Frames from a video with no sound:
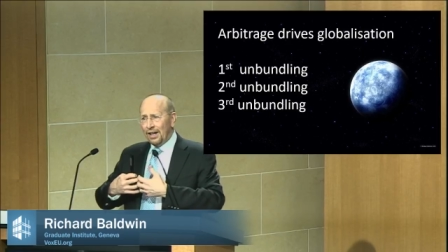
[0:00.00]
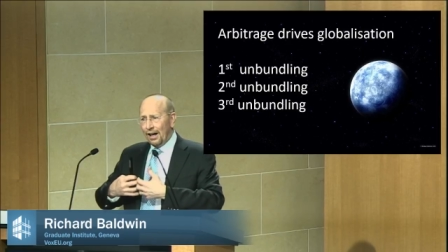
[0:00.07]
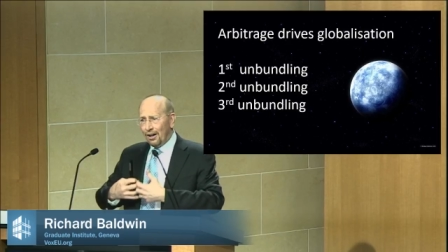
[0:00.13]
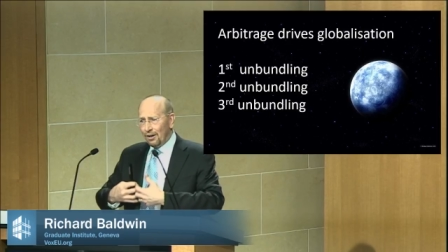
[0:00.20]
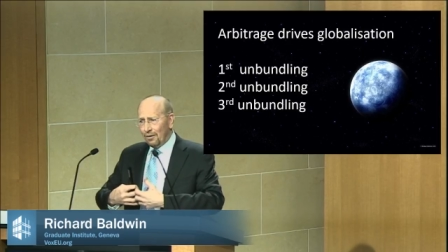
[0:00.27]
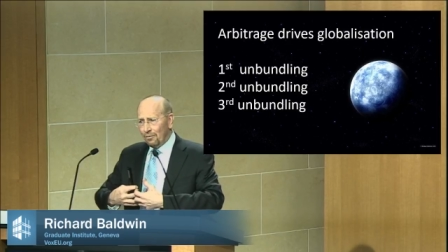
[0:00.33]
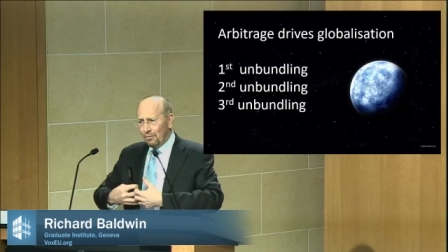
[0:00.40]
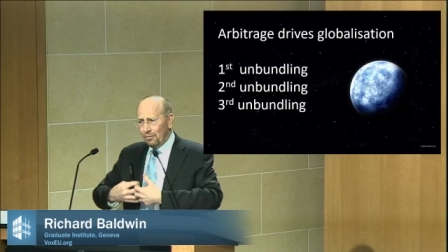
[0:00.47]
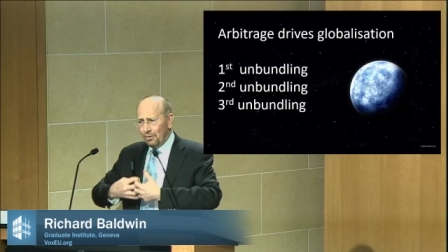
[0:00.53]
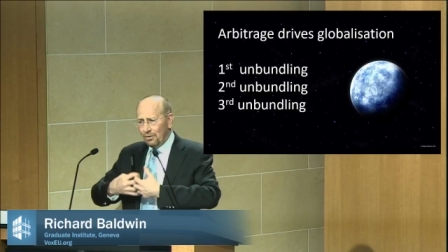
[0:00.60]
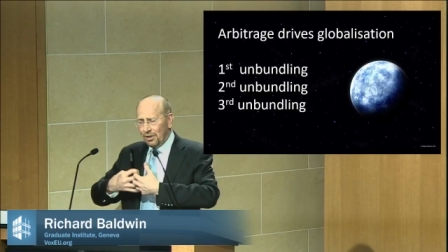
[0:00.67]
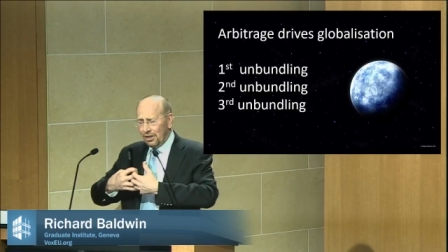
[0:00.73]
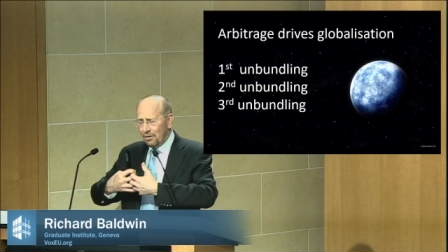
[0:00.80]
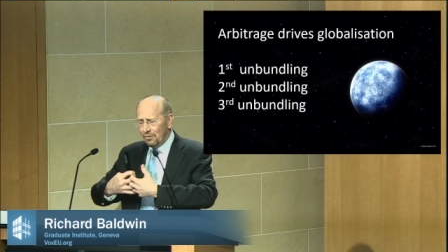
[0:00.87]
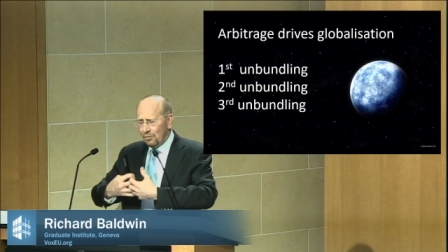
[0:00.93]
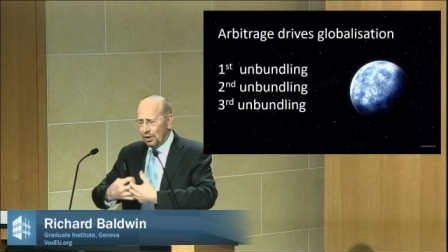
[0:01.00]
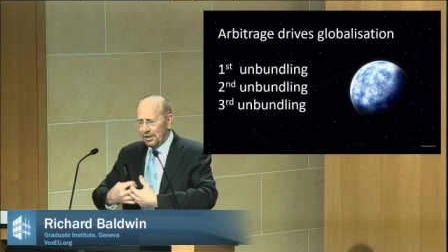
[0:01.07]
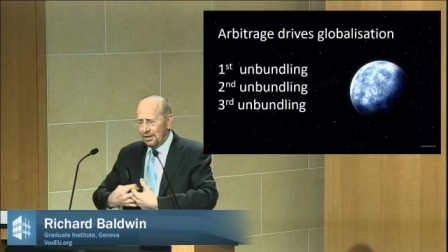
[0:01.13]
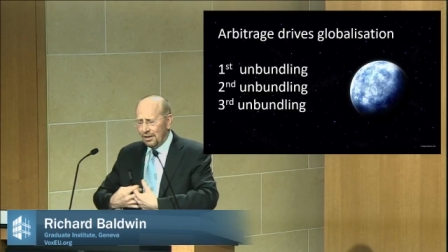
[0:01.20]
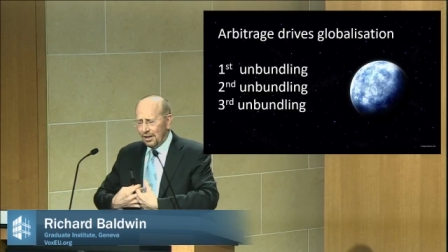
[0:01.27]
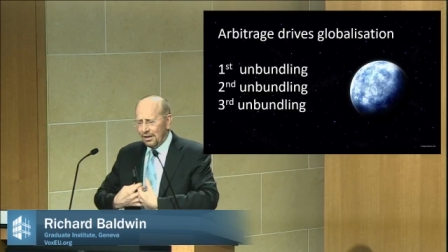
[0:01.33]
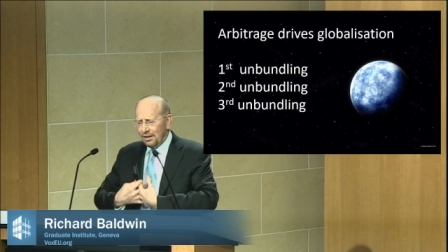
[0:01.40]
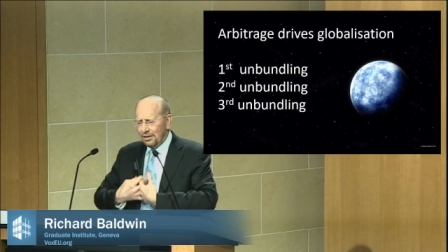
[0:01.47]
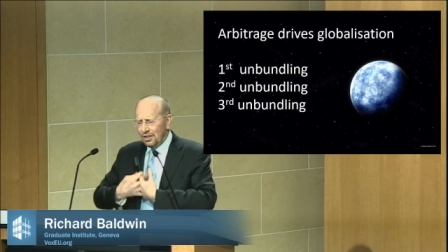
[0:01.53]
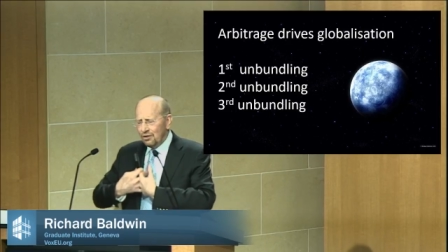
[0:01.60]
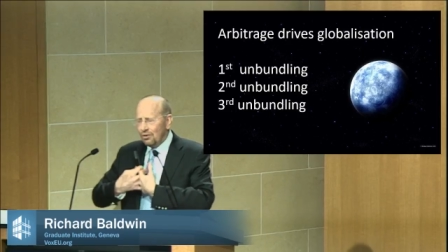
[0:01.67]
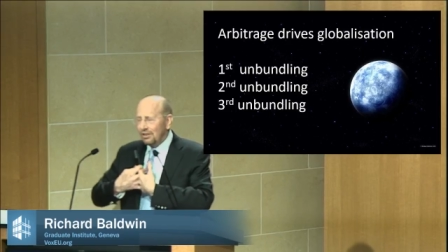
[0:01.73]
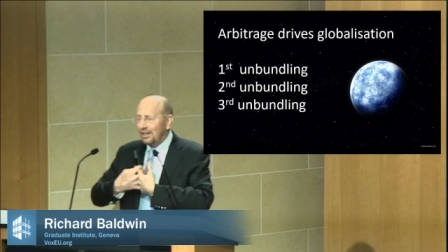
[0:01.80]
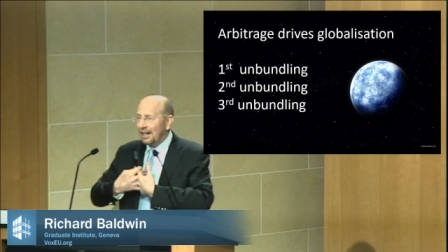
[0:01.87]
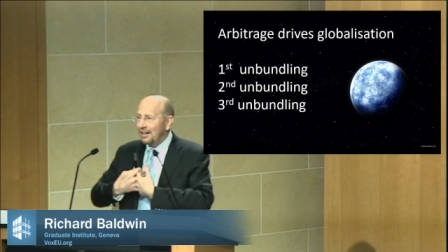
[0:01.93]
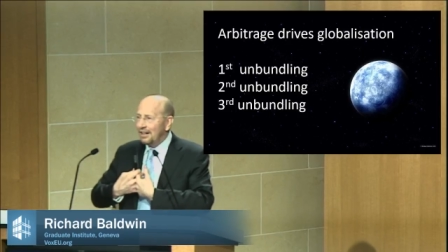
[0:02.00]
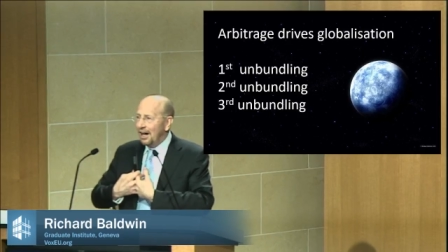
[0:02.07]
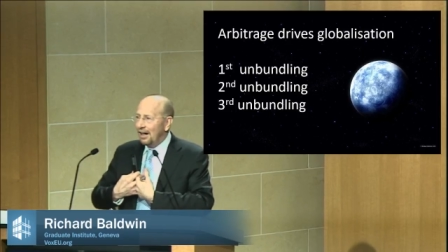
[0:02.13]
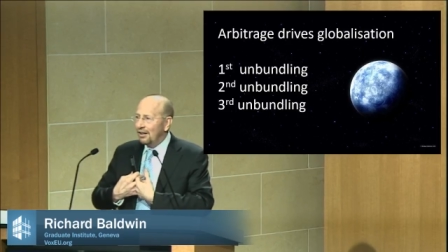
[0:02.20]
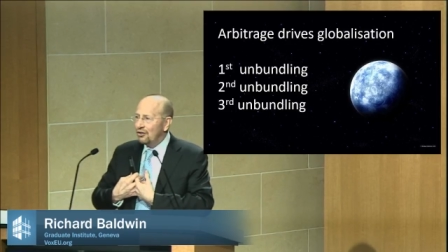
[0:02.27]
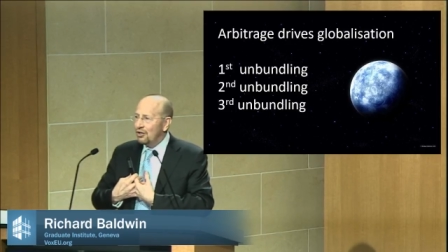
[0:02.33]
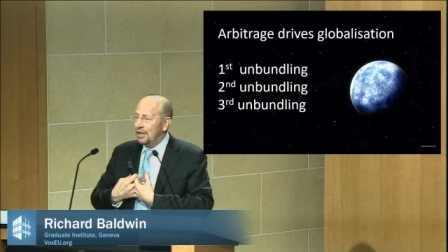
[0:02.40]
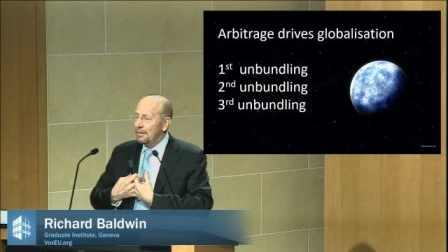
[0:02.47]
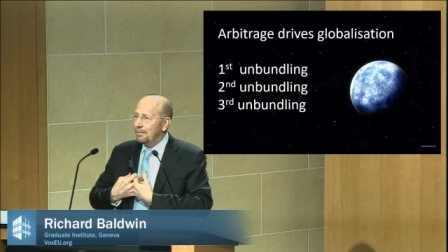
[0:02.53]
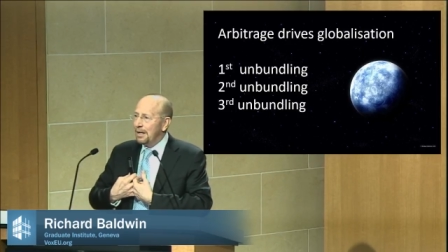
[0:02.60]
digital technology,